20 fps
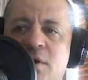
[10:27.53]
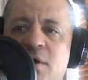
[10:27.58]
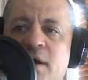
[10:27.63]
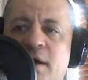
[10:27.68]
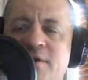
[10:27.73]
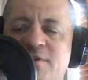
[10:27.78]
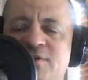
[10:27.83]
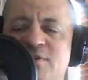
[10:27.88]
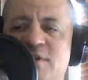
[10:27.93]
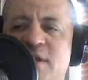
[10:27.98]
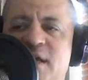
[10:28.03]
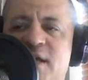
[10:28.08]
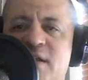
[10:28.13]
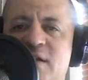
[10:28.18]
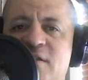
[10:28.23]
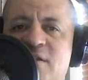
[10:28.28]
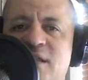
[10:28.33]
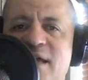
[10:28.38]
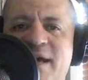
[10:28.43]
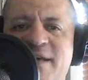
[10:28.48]
I
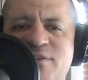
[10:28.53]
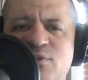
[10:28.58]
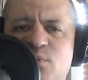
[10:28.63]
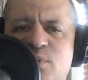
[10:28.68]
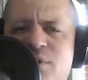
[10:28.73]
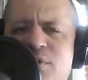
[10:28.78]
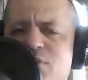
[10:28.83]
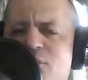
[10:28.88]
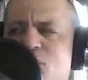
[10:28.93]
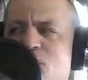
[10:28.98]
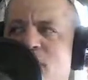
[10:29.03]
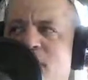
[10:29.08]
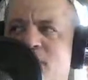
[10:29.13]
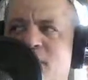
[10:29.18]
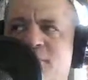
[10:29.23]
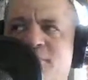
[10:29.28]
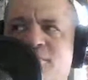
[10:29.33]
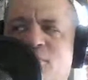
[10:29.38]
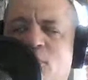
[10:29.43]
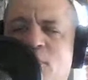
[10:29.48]
said last week or the week
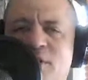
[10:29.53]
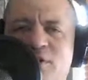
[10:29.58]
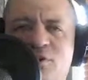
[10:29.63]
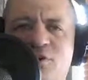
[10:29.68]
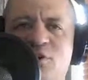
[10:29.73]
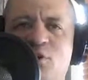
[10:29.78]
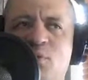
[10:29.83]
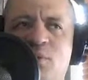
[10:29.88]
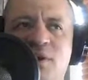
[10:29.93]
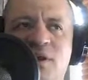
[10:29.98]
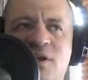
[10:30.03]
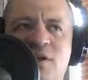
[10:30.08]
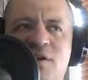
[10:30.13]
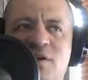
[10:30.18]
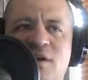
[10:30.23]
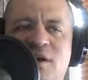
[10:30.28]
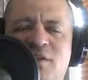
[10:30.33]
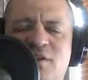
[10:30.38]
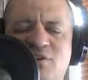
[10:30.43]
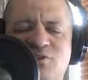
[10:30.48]
before, I don't know what it
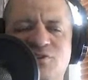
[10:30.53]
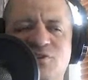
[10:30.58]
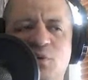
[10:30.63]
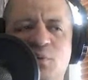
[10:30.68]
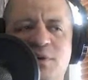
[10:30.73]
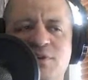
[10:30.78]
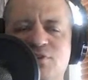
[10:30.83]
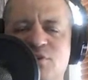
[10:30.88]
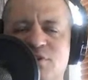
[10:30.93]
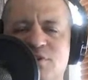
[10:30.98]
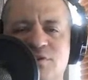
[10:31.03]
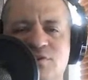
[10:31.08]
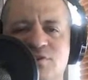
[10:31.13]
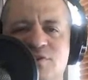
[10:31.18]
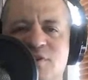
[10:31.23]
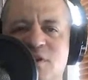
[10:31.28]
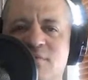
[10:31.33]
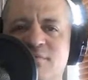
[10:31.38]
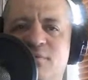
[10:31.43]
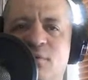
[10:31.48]
is. I think it was 2 weeks ago. I said,
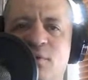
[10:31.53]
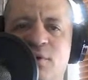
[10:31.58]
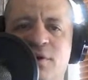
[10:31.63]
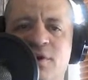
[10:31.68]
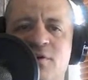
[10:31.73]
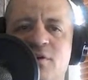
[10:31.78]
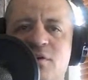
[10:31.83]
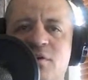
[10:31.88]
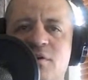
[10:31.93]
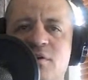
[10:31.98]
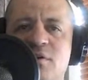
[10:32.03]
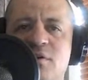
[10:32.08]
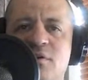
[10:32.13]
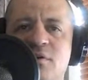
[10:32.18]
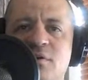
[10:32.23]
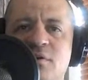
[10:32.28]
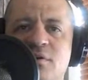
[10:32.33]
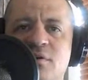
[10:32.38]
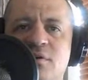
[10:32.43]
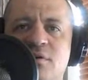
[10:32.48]
stick a fork in her.
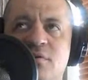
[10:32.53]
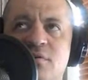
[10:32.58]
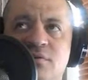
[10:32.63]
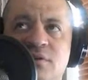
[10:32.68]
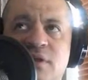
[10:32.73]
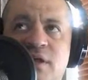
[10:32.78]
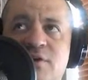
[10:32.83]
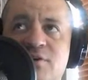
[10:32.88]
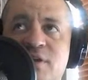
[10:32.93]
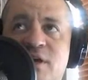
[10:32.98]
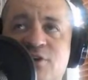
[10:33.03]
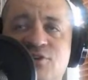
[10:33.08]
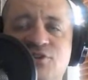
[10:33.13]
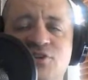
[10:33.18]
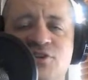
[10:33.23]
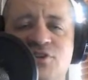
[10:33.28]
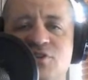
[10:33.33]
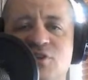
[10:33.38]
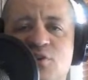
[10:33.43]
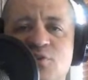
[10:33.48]
And now
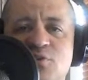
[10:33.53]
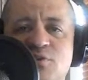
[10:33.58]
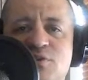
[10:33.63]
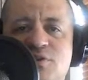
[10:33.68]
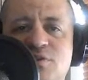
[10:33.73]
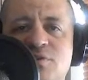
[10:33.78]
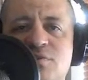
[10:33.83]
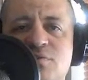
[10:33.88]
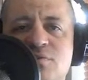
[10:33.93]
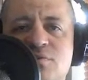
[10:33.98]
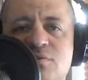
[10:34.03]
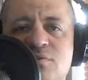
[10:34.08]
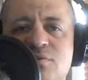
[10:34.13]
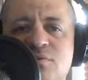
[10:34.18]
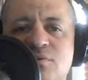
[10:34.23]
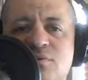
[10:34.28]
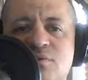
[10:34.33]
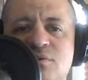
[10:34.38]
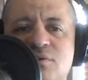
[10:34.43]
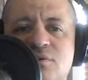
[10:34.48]
she just loses.
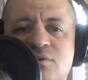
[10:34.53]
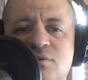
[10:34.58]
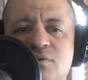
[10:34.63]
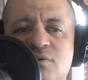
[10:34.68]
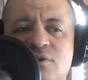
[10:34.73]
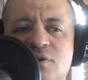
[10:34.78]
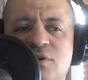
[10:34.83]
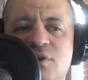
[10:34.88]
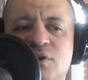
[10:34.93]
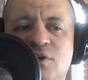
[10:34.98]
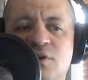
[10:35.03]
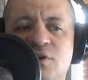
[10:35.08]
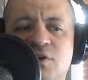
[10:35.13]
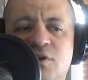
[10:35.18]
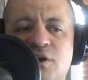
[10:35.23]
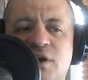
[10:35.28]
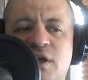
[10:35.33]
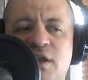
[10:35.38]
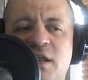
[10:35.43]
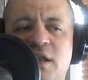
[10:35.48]

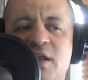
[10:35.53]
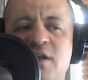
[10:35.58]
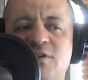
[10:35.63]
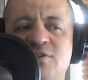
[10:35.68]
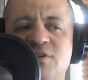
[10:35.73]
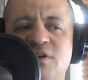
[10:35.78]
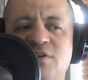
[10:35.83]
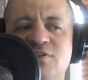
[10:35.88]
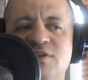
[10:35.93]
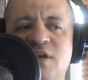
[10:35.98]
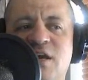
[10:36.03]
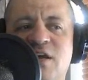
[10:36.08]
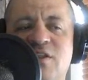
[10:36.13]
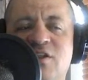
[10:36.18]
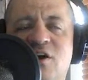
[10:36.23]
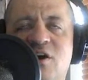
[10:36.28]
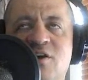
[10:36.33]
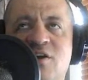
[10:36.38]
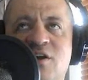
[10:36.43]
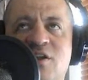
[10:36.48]
And it's going to take a
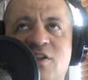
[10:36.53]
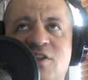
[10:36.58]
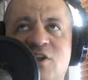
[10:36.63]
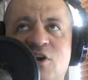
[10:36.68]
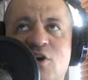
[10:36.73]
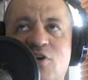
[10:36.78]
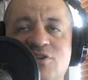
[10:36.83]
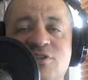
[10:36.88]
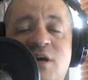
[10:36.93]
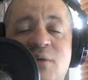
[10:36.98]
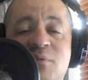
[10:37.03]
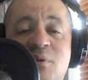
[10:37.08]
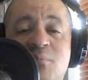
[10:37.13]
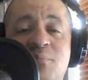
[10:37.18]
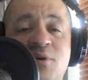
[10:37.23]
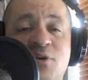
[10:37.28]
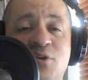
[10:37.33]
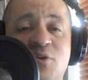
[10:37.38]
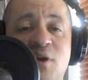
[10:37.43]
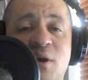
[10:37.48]
long time to
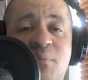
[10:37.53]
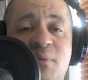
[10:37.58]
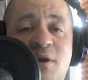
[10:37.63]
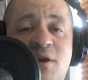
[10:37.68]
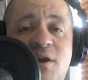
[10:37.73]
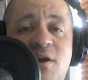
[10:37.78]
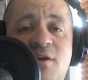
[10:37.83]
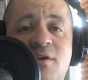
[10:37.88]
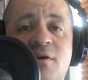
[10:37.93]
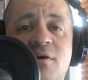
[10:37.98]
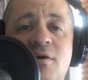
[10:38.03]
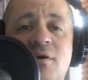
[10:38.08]
build her up again.